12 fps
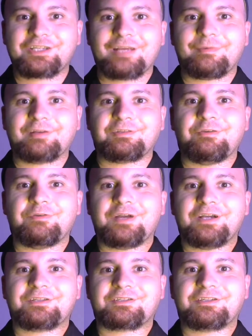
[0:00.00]
about the
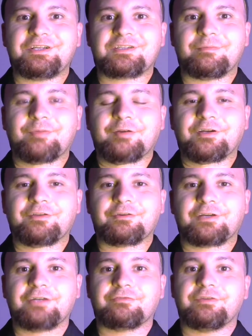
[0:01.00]
United States compared to other
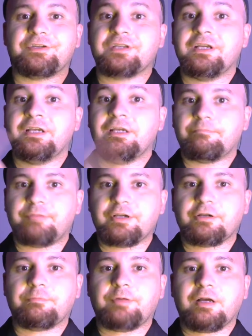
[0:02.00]
countries? Bigger
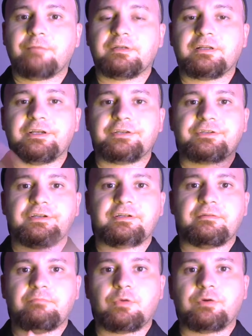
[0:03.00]
population,
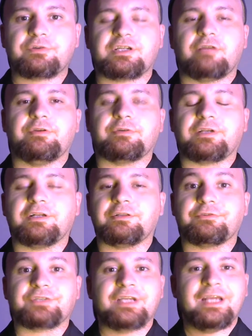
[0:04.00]
more serial
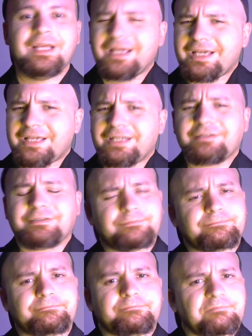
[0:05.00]
killers. And
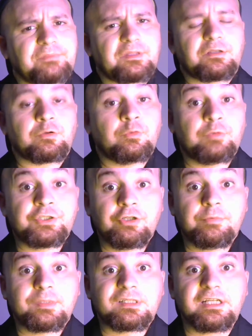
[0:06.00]
would you
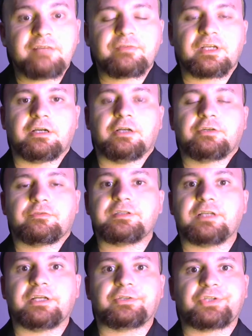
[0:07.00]
believe that countries
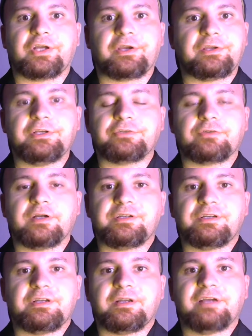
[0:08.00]
like China try to
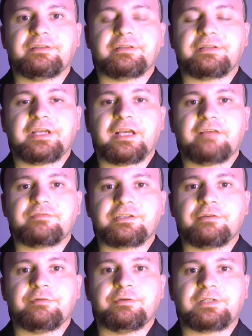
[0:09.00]
deny that they have
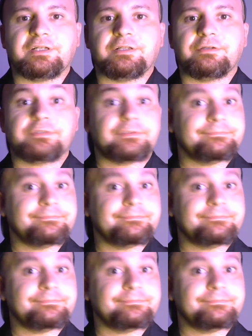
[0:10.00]
serial killers?